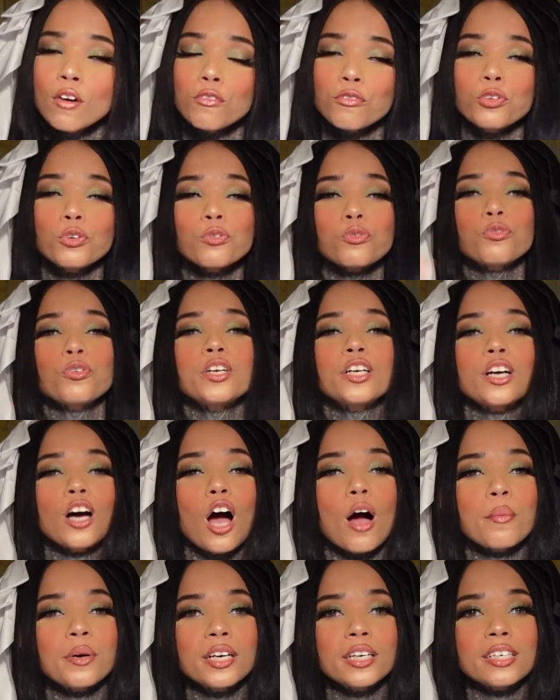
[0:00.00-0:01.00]
feel free to
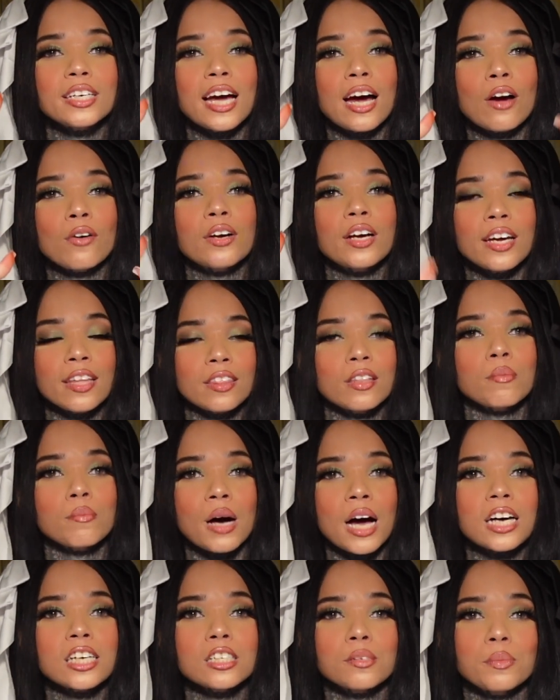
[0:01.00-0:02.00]
comment it down in the
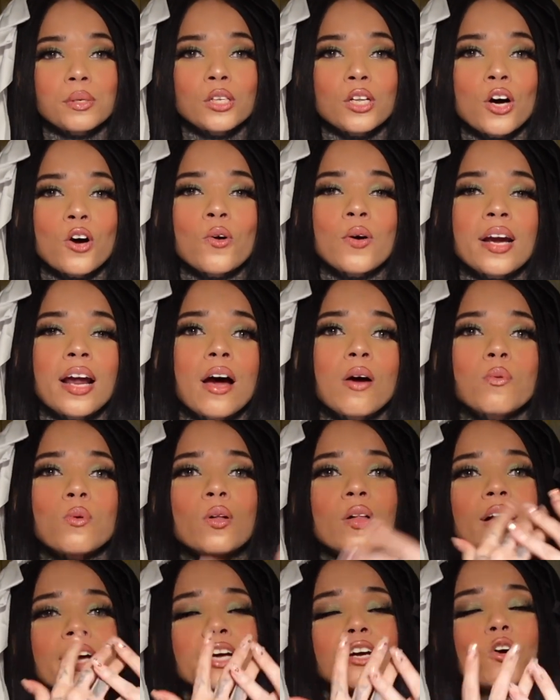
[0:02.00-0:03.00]
box below, and I
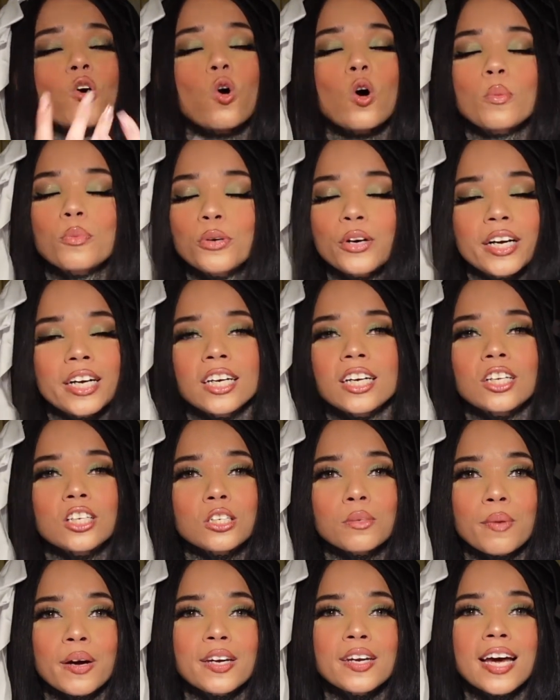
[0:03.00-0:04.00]
will incorporate it
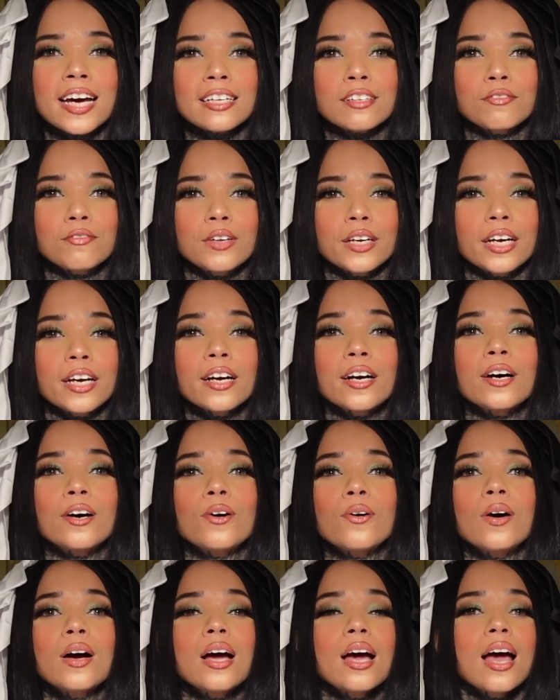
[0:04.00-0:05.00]
into my next
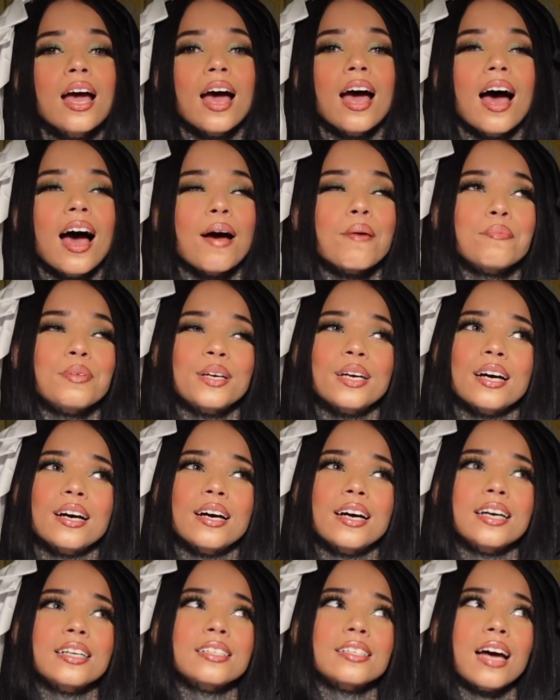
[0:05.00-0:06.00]
video,
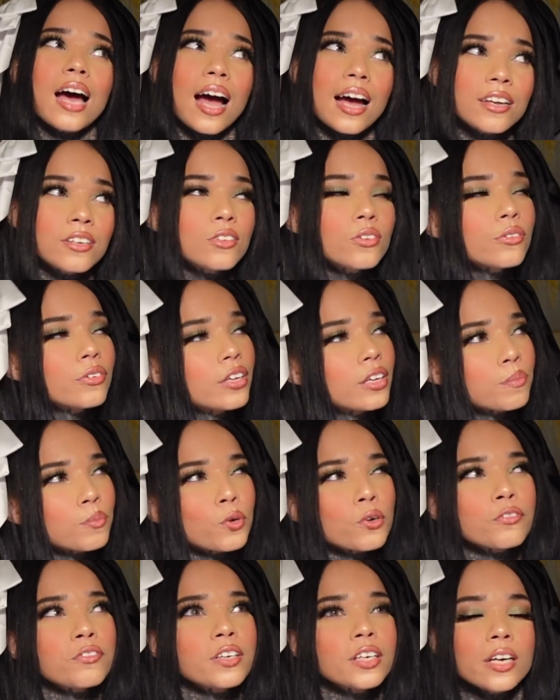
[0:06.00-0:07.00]
because I do need
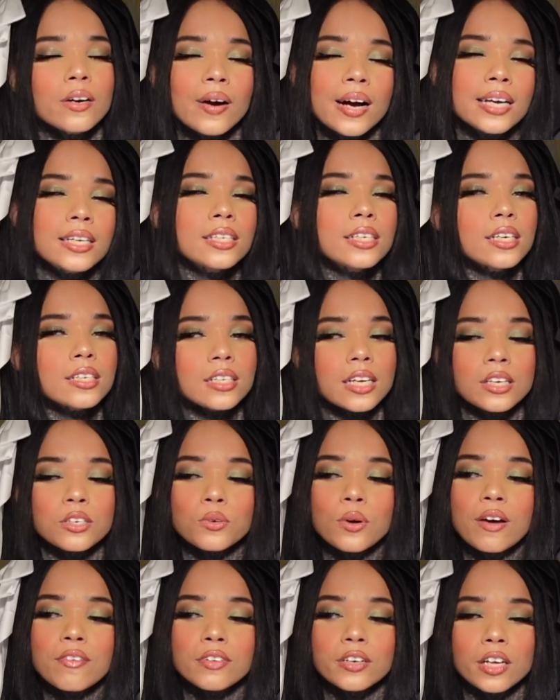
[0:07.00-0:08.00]
more video ideas. I do
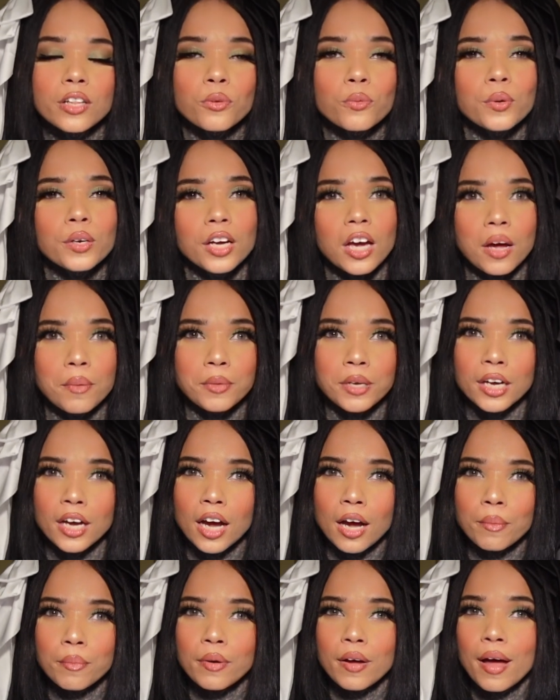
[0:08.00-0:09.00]
have another one coming
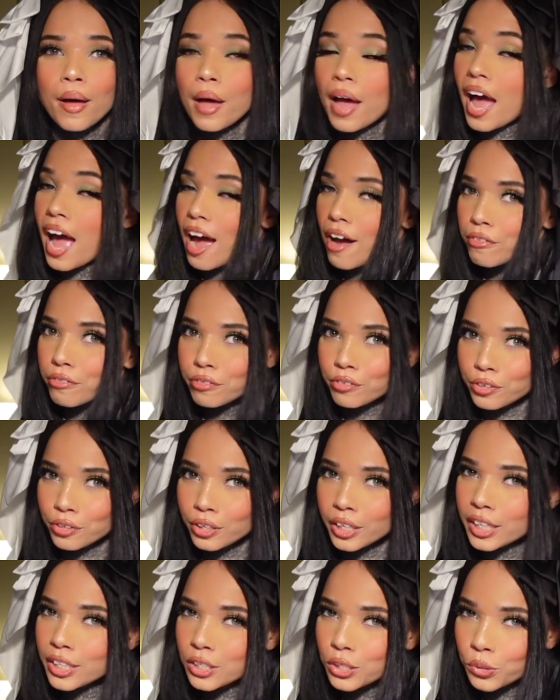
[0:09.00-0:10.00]
up after
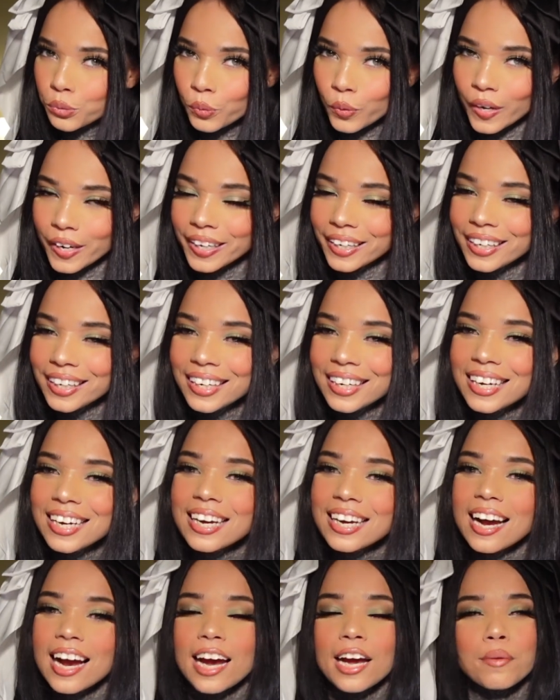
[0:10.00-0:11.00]
this one,
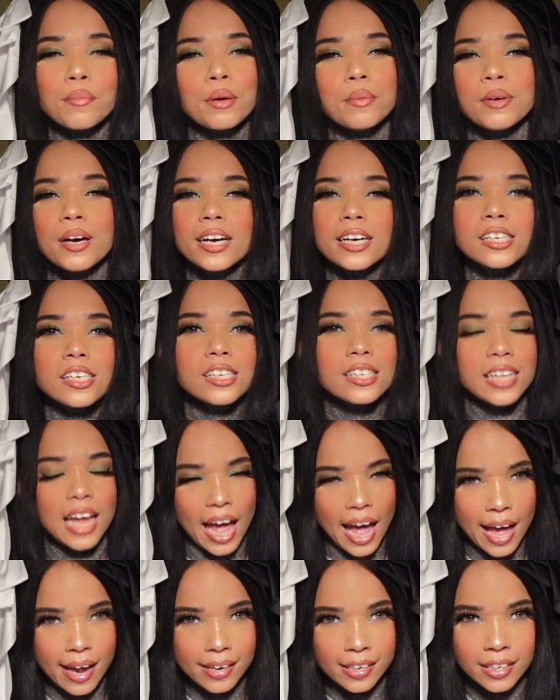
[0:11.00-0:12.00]
and maybe I can just
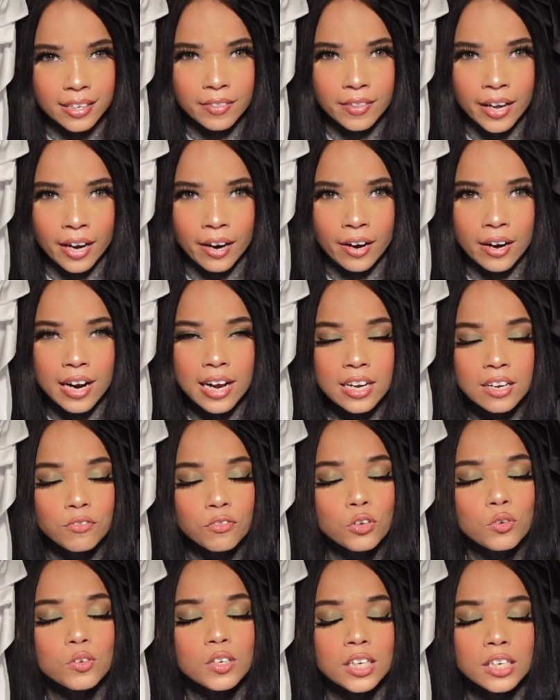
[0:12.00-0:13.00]
add it in there. And if
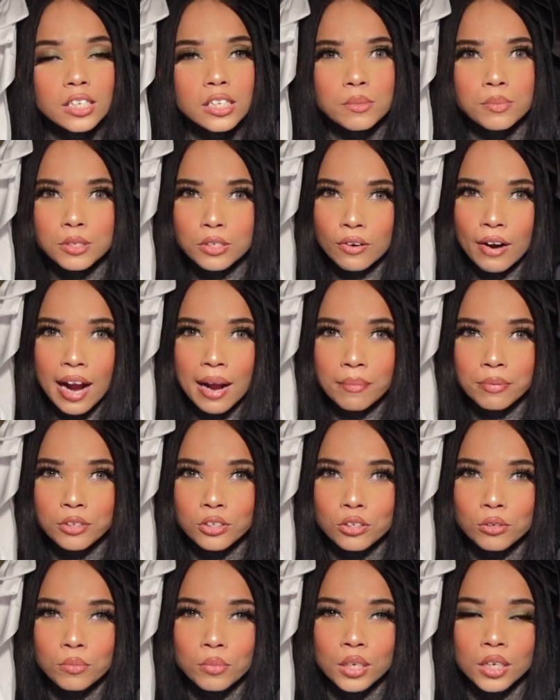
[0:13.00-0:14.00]
you did subscribe
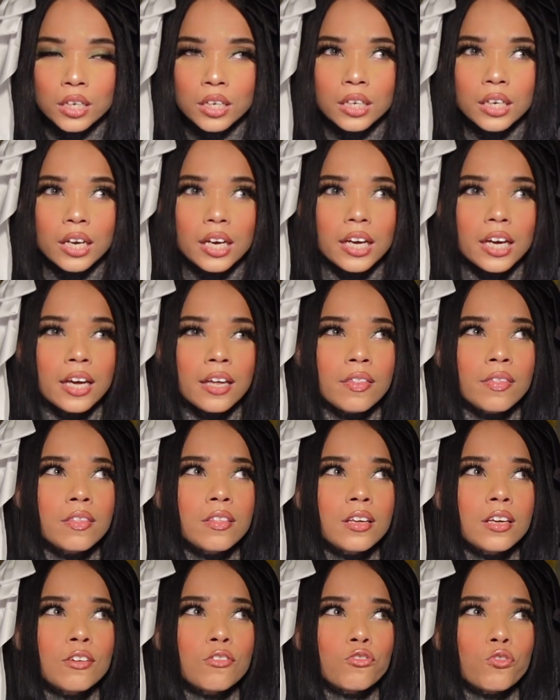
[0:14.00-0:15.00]
to me in
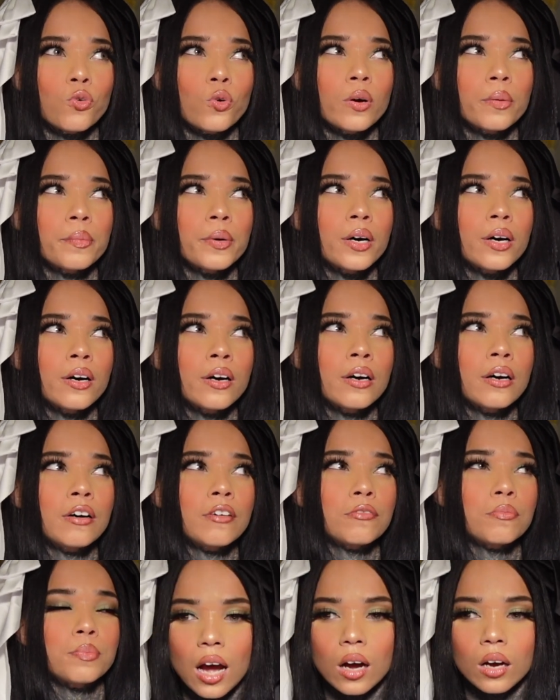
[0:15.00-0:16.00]
the form
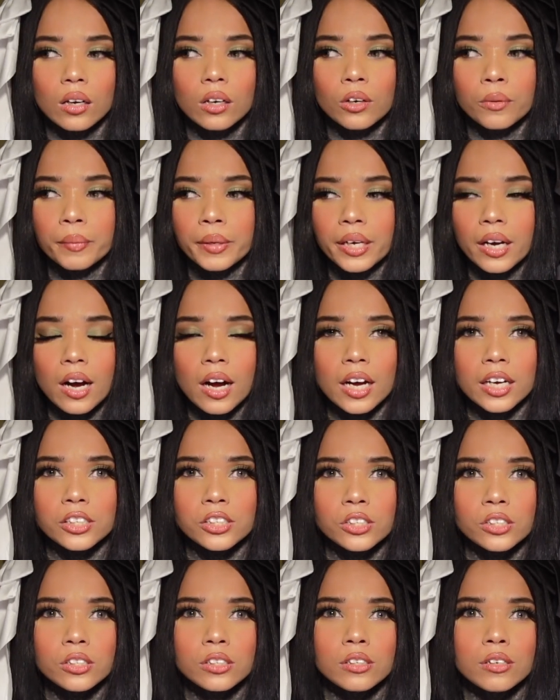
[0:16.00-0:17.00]
of, oh my
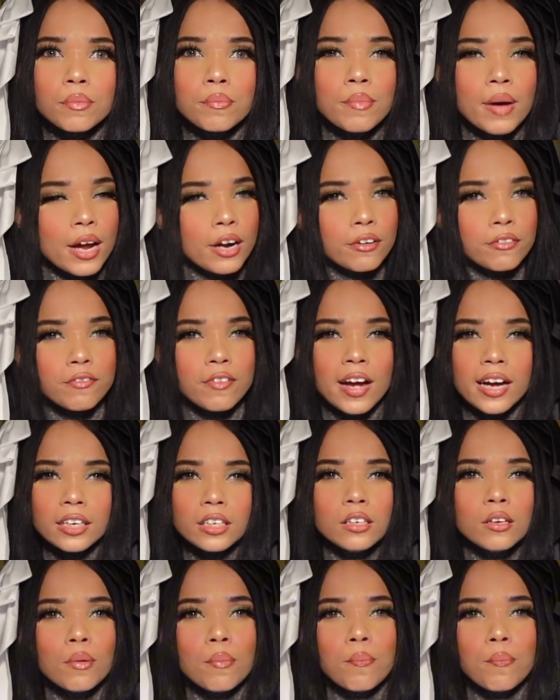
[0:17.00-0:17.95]
gosh, matter of fact,